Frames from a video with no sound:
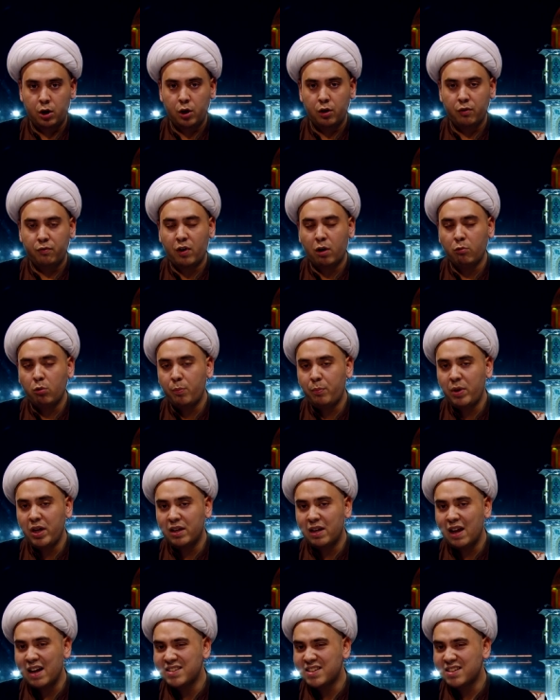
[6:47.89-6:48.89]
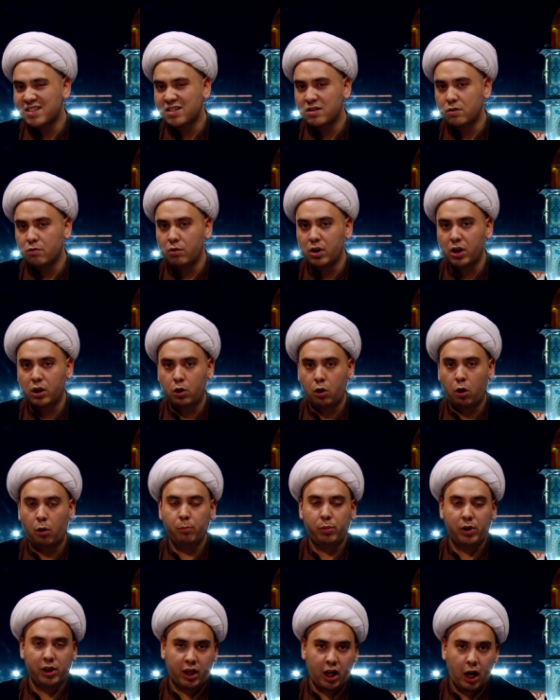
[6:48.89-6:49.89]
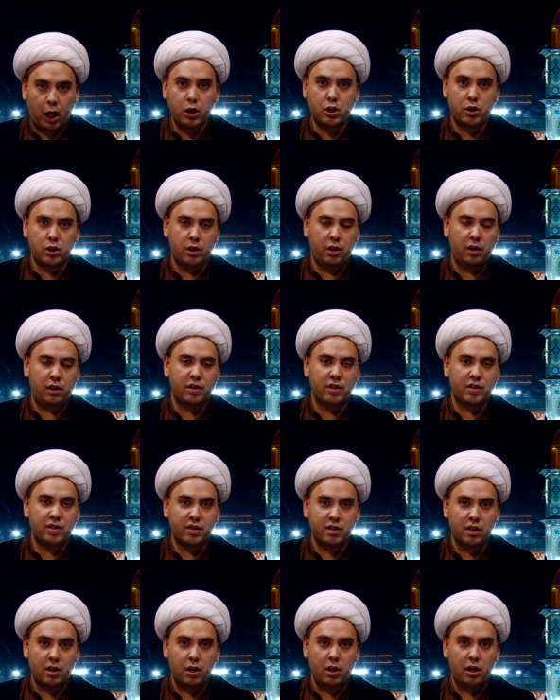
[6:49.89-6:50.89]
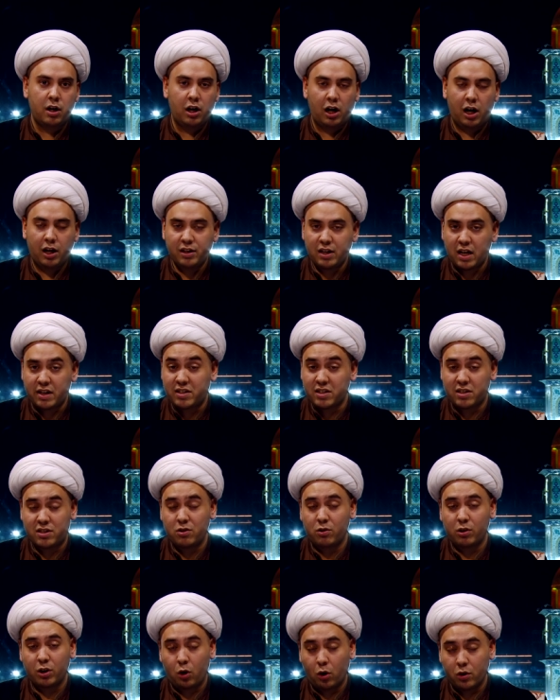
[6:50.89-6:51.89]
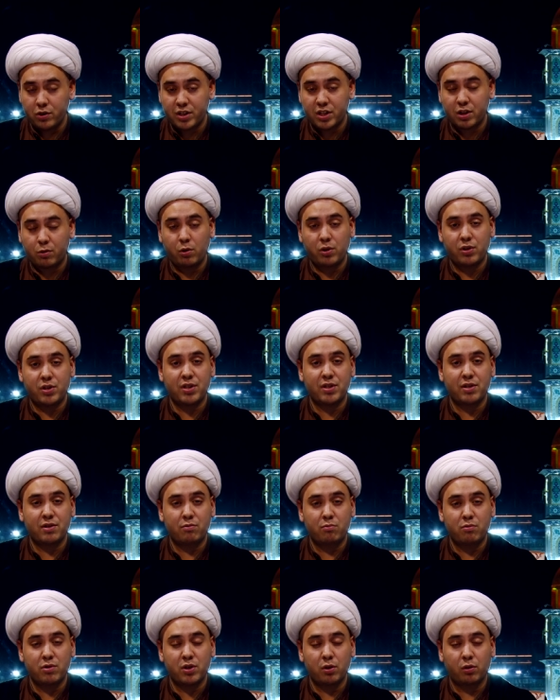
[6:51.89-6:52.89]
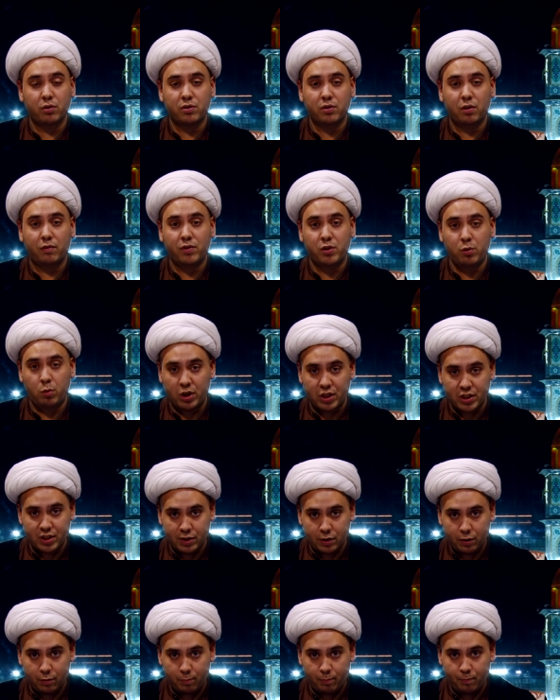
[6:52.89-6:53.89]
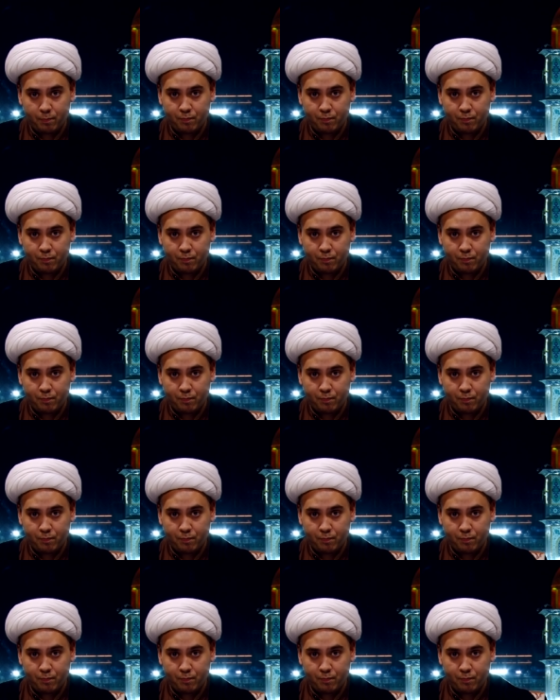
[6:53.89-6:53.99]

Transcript: there would be necessary complications and necessary consequences as a result of doing so.